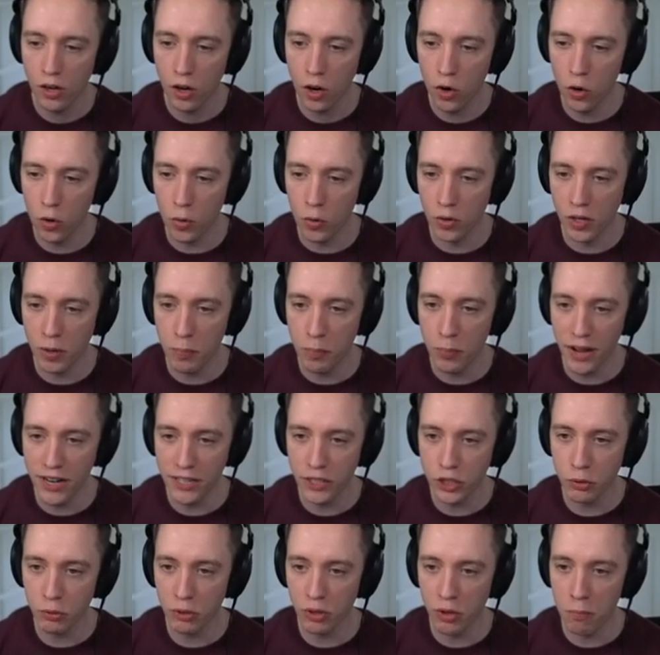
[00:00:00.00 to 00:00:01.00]
Oh, the
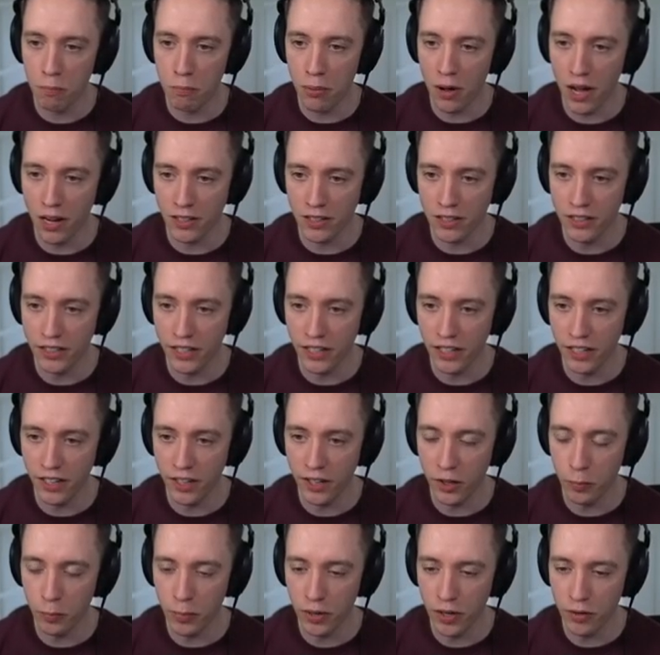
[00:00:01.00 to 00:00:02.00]
Patreon bot did a
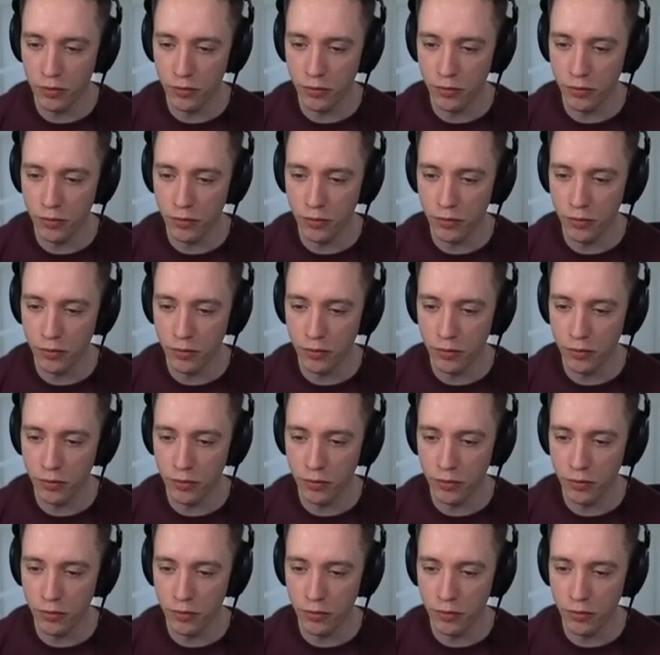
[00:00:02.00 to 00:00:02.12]
little bit